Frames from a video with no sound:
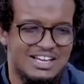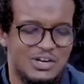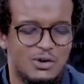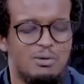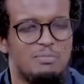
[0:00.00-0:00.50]

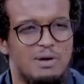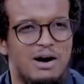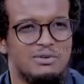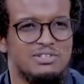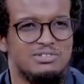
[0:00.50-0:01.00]
from the
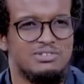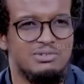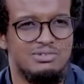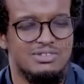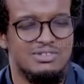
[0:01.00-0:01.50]
university in
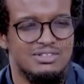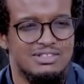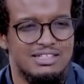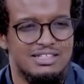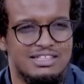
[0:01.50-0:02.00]
Mogadishu.
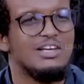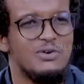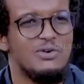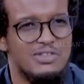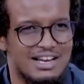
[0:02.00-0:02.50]

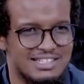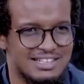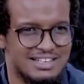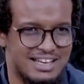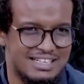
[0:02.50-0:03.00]
He was
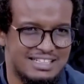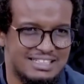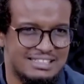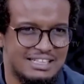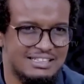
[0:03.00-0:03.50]
born in
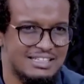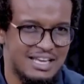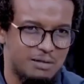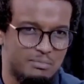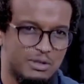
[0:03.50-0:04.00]

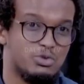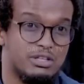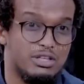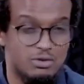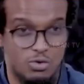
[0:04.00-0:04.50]
1992 in
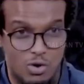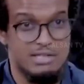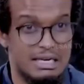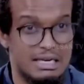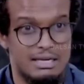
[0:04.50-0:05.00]
Burao
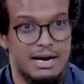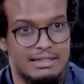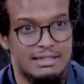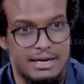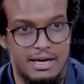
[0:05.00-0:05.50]
City,
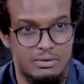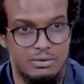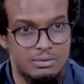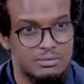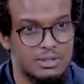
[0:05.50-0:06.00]
located
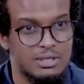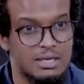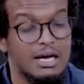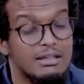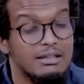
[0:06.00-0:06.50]
in the
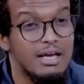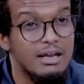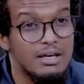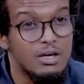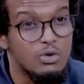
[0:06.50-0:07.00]
Tokder
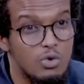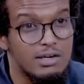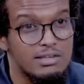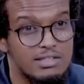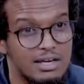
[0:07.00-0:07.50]
region.
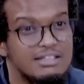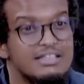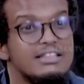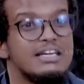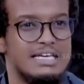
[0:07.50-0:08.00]
Khalif
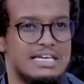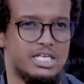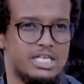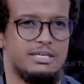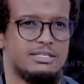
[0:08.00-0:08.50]
received his
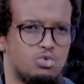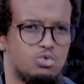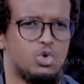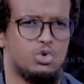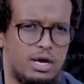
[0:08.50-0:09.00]
primary and
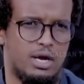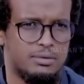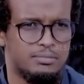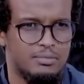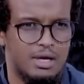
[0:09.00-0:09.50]
secondary
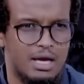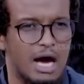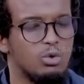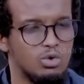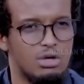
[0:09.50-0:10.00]

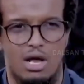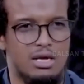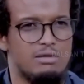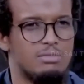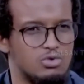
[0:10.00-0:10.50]
education in
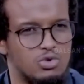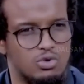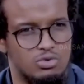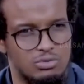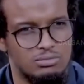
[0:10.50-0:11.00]
Hargeisa.
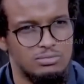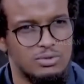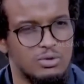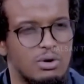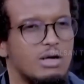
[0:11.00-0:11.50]

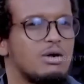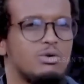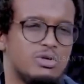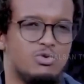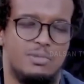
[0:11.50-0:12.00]
Subsequently,
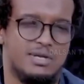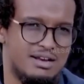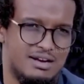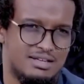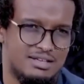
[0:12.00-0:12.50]
he
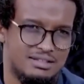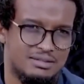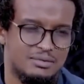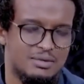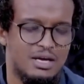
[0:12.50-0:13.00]
furthered
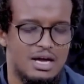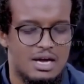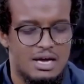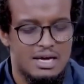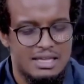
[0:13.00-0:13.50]
his
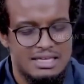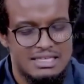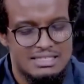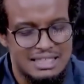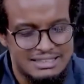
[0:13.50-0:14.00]
education by
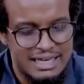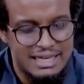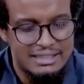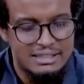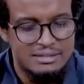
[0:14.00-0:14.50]
obtaining a
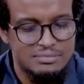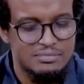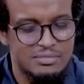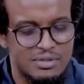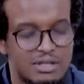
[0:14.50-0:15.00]
second
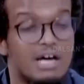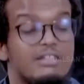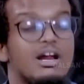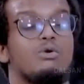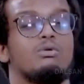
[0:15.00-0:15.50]
degree in
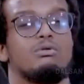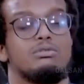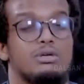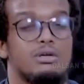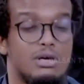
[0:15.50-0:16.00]
journalism
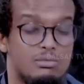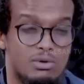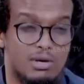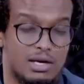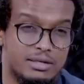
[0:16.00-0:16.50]
from another
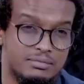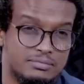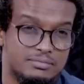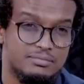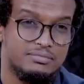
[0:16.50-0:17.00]

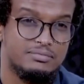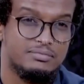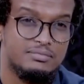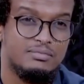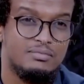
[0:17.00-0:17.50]
university in the
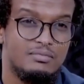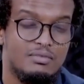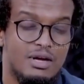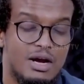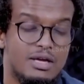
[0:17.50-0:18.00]
Ethiopian
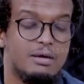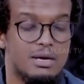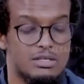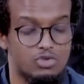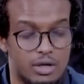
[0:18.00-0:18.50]
capital.
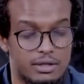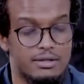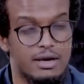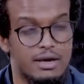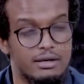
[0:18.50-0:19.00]
During
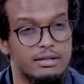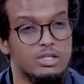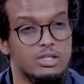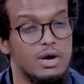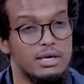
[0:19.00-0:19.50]
his early
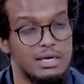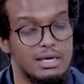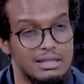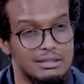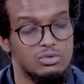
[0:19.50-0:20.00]
years,
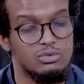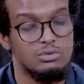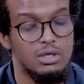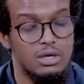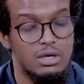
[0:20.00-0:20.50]
Khalif
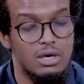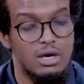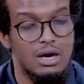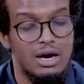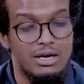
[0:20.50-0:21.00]
engaged
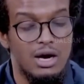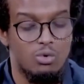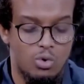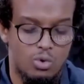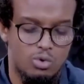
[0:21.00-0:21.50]
in literacy
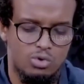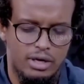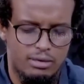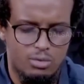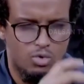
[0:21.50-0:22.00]

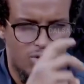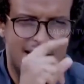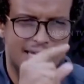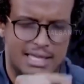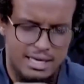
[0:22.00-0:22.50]
pursuits,
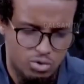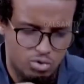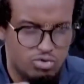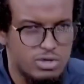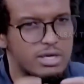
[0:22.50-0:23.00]
although he
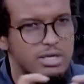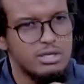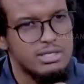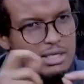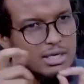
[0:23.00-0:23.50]
chose to
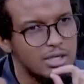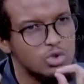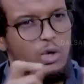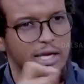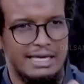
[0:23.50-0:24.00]
keep
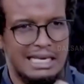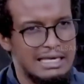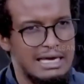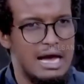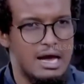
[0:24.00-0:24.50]
his
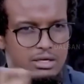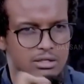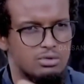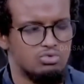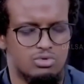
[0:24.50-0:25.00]
work
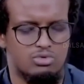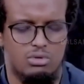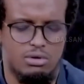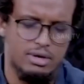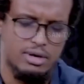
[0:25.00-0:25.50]
hidden from
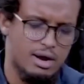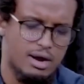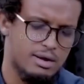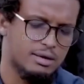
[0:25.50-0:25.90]
public view.